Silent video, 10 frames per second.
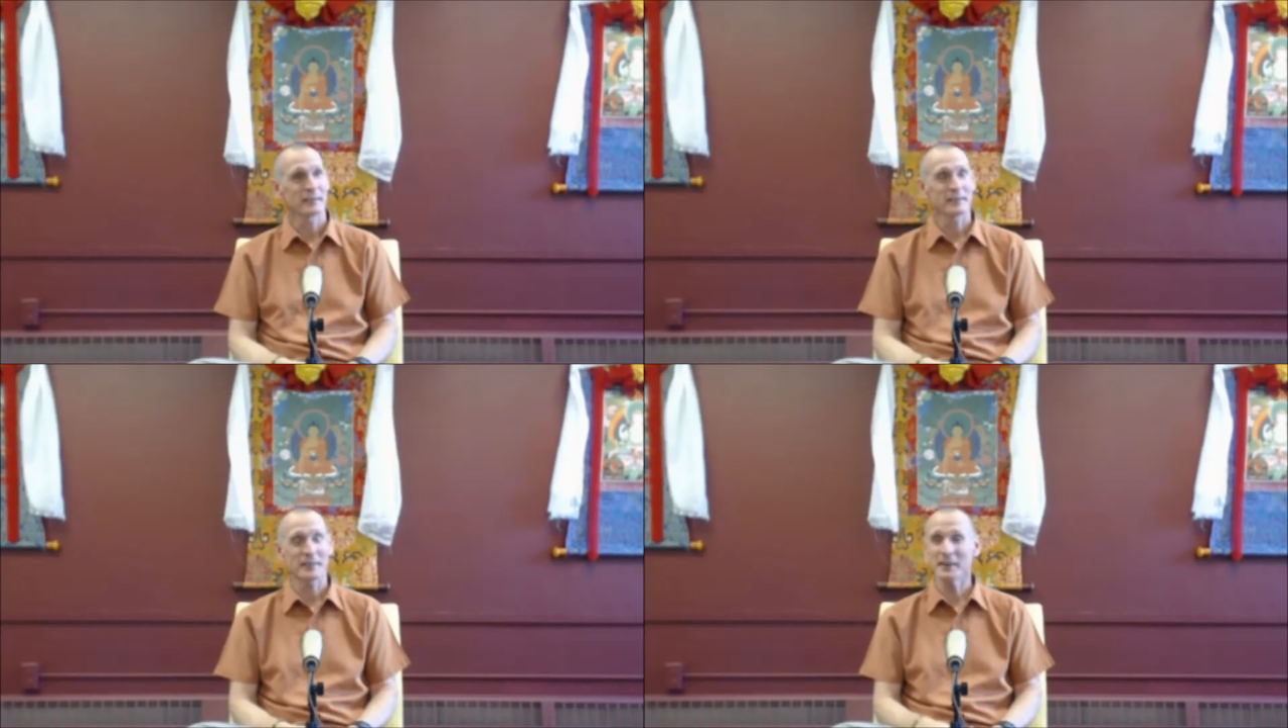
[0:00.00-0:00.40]

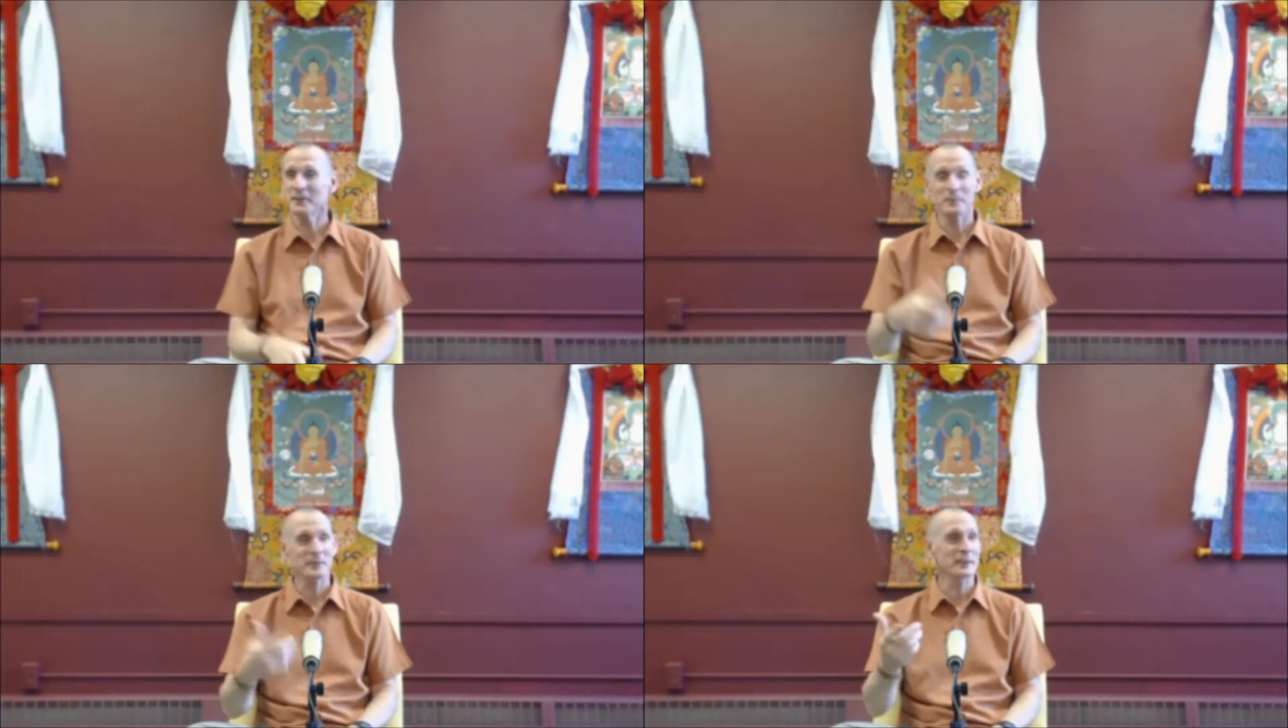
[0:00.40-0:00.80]
I
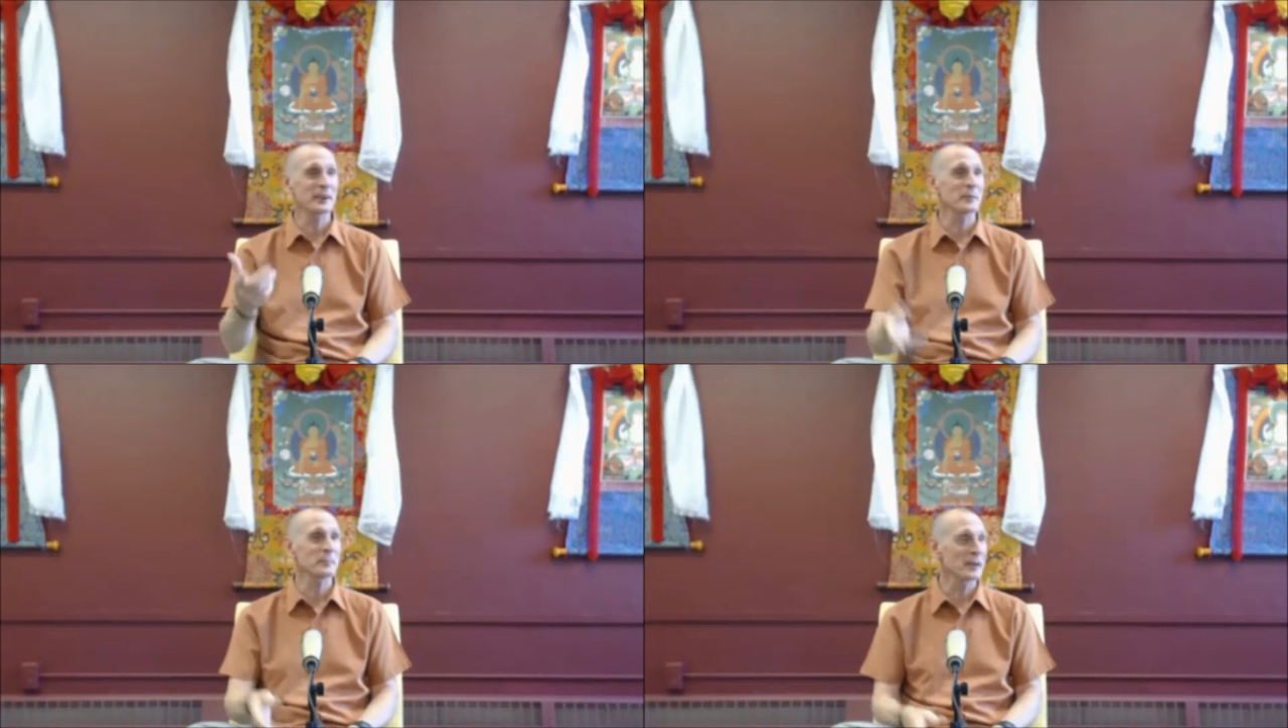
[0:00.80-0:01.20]
don't really
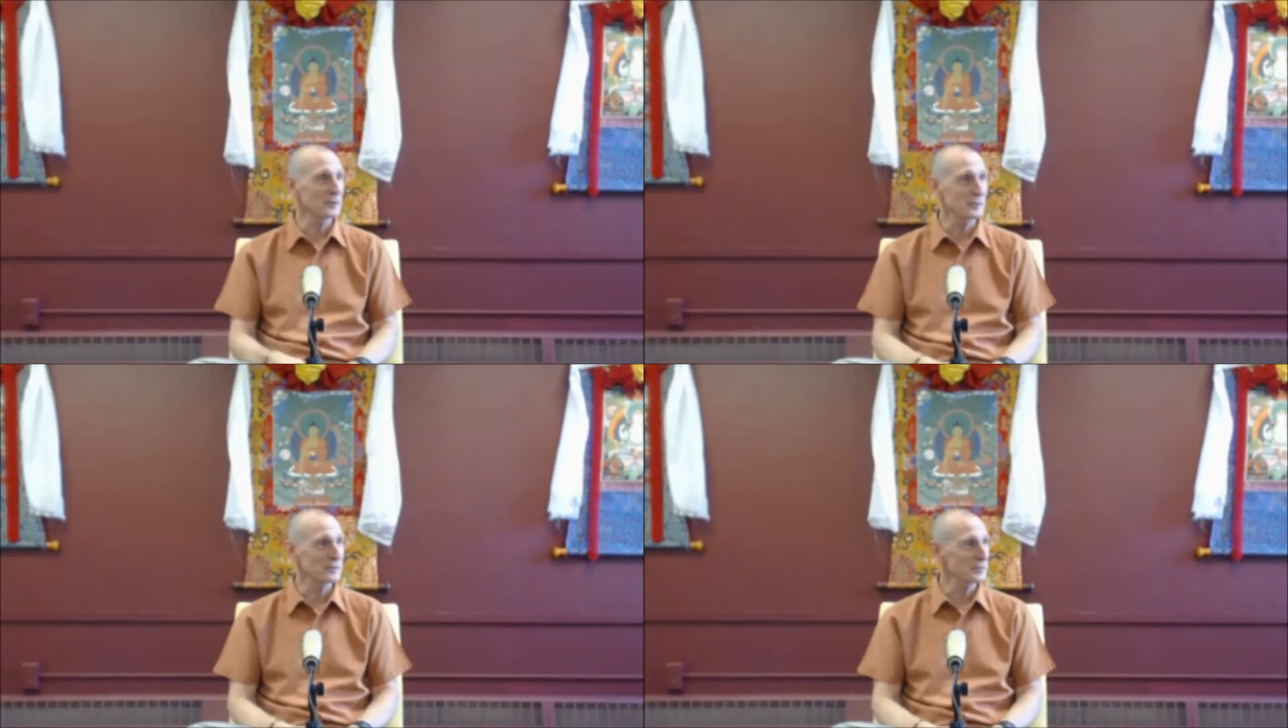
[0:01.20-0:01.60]
care about
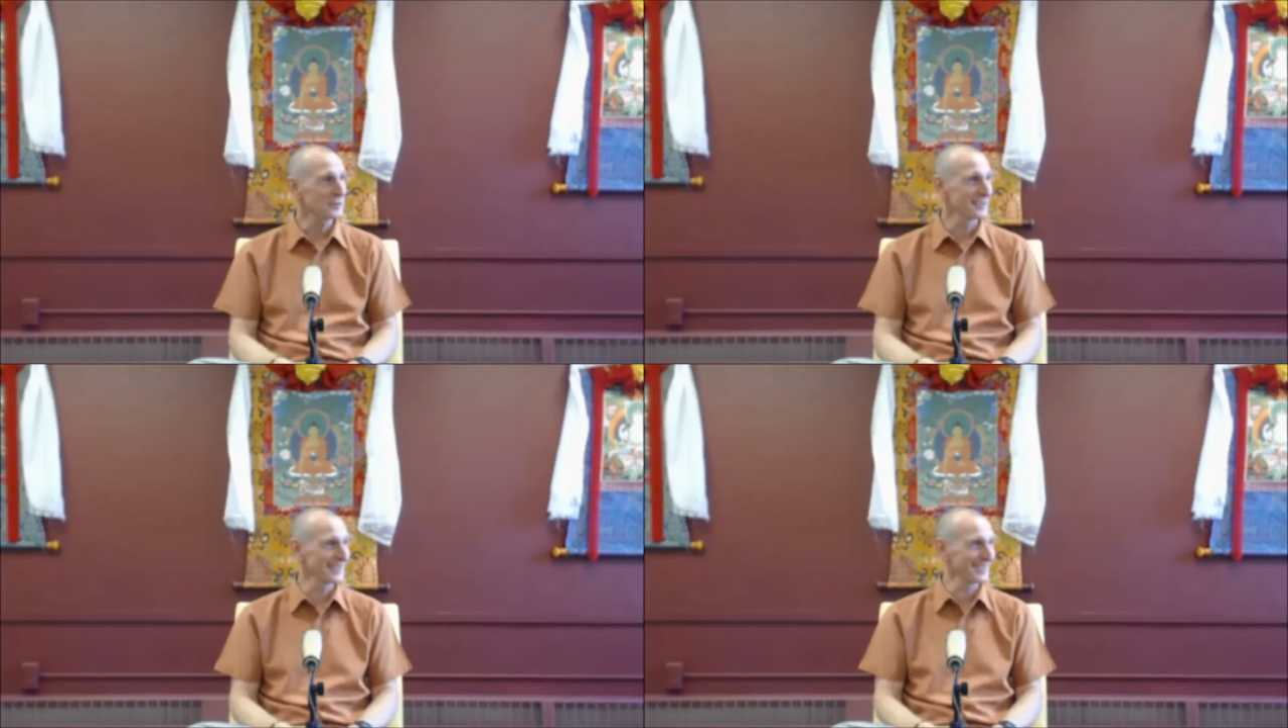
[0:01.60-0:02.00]
yours.
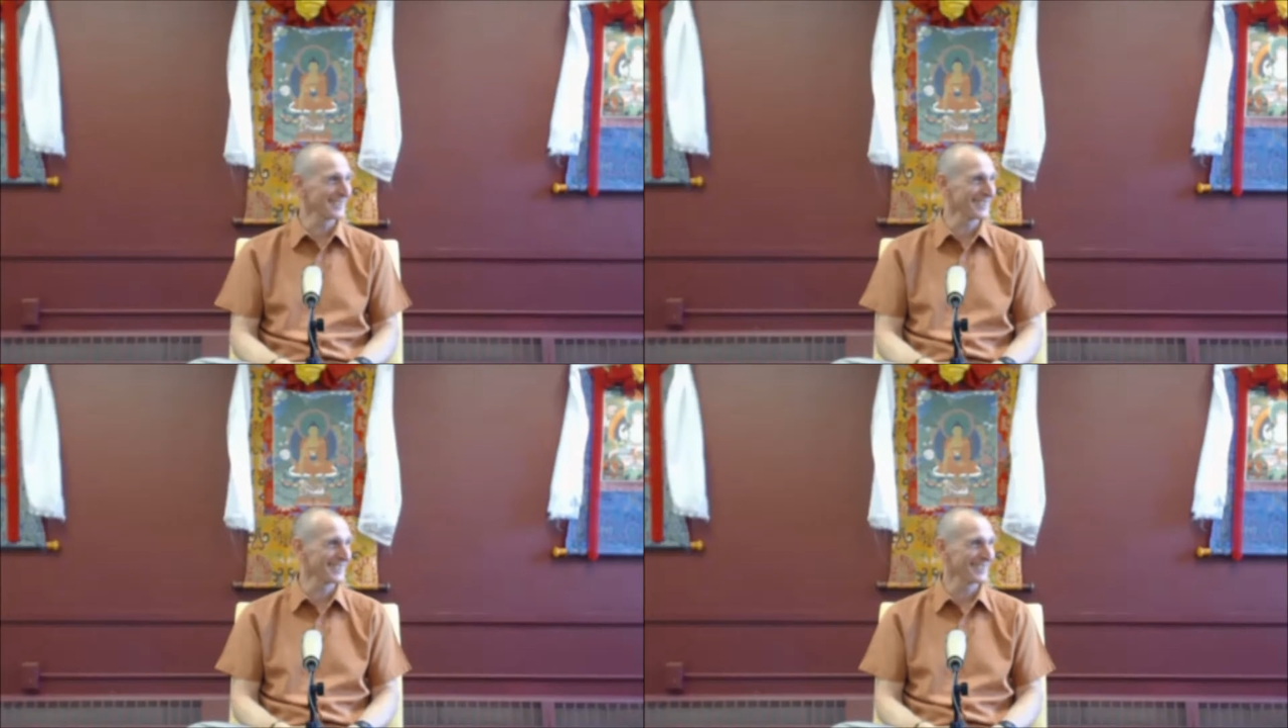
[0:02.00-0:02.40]

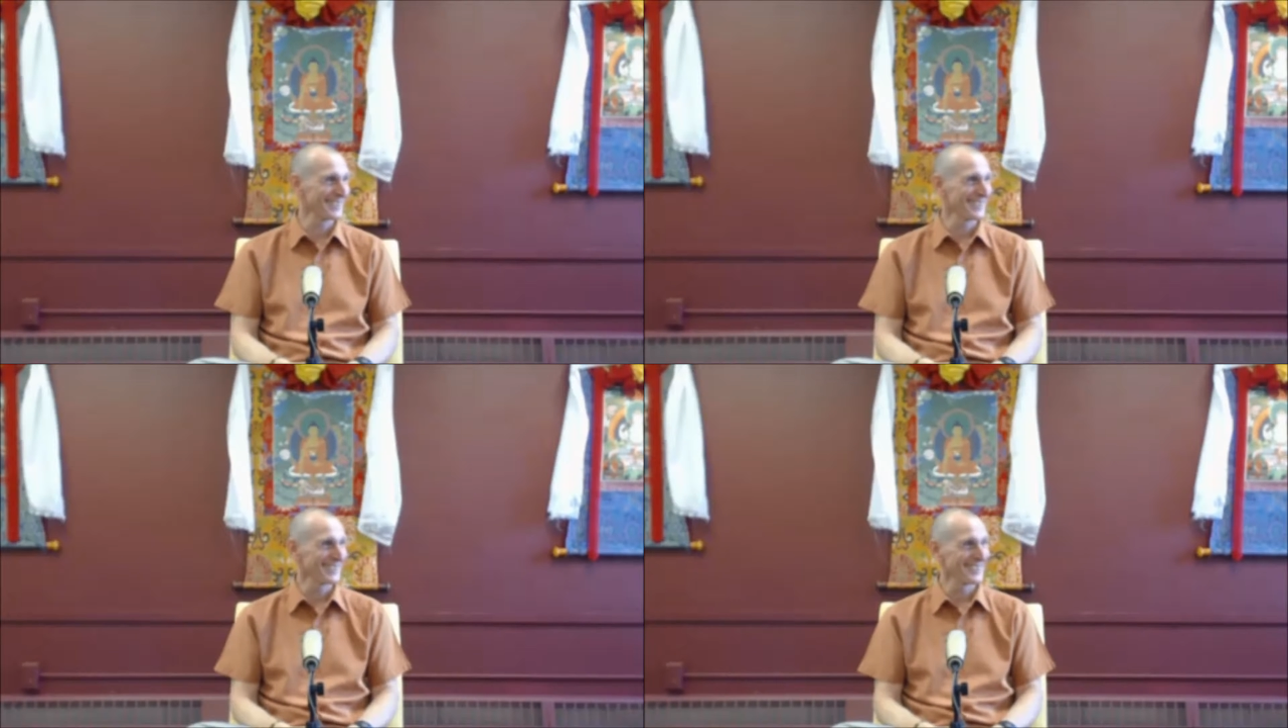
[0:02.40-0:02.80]

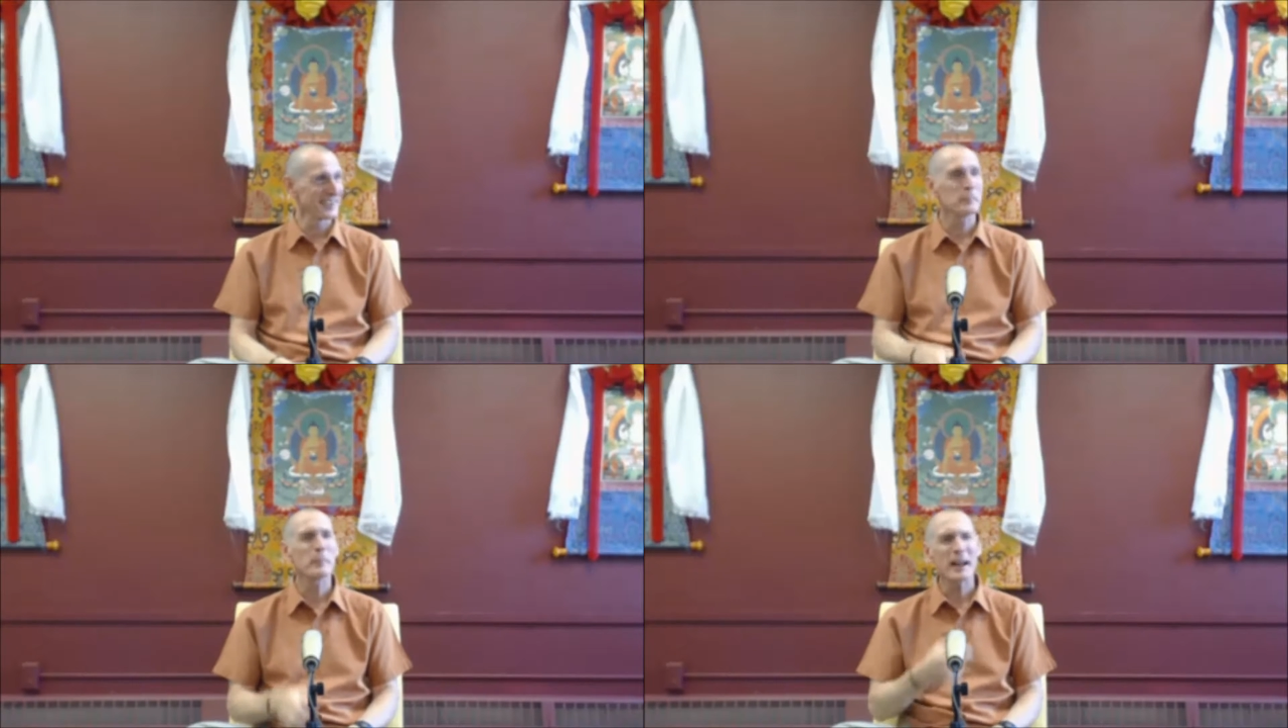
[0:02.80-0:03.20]

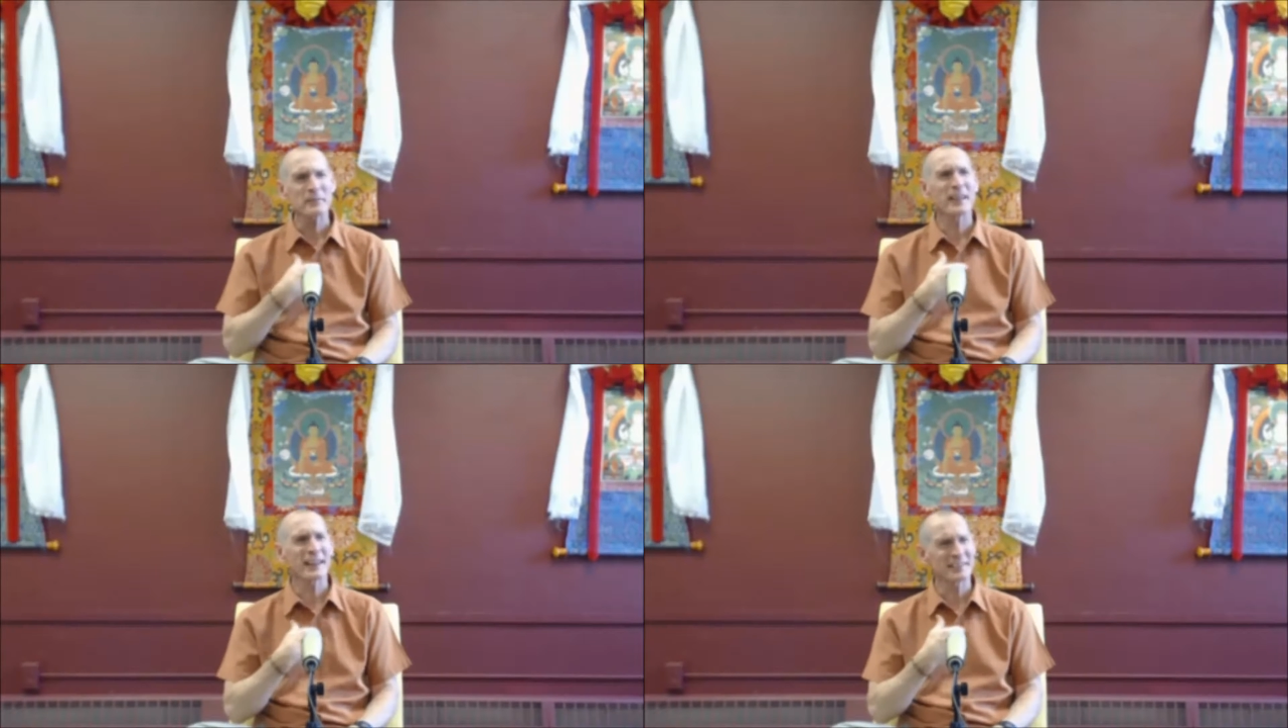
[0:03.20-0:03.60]
My
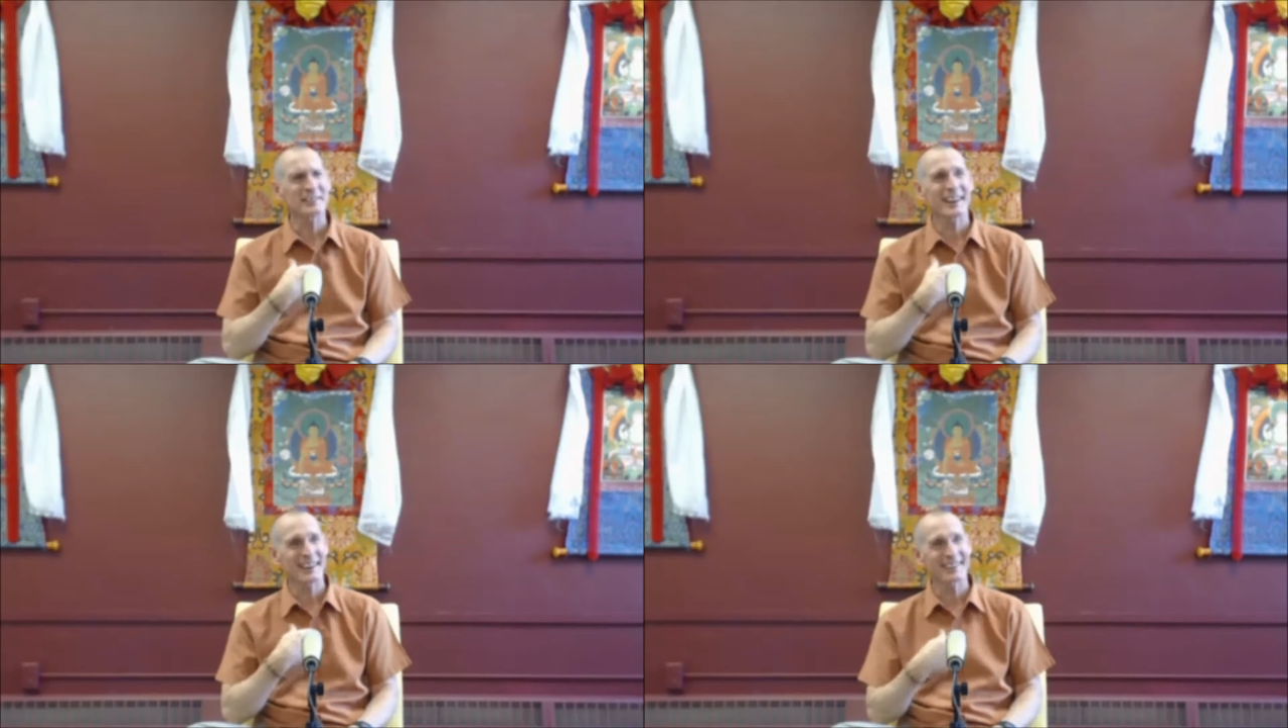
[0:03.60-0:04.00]
flight's
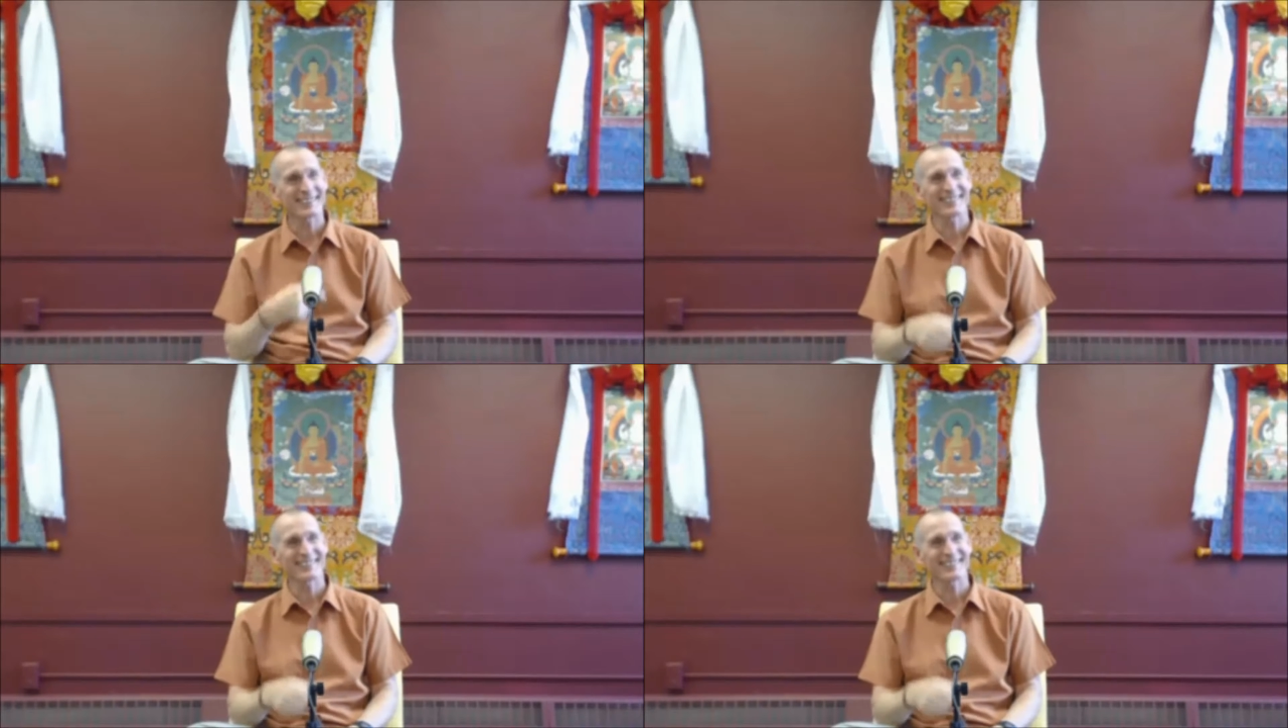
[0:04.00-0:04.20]
late.